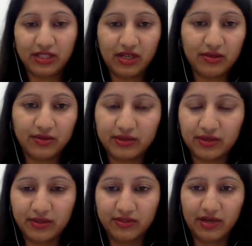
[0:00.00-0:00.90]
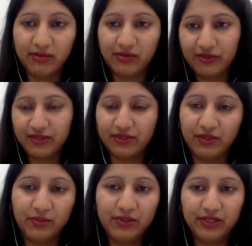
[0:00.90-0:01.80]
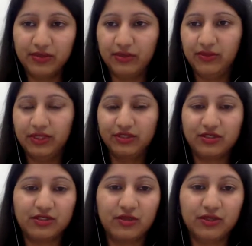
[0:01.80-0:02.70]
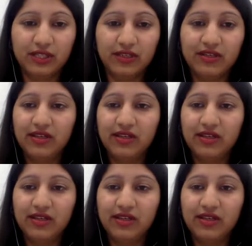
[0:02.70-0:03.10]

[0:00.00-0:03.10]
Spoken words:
check out Drama Fever's new video," you can just go there.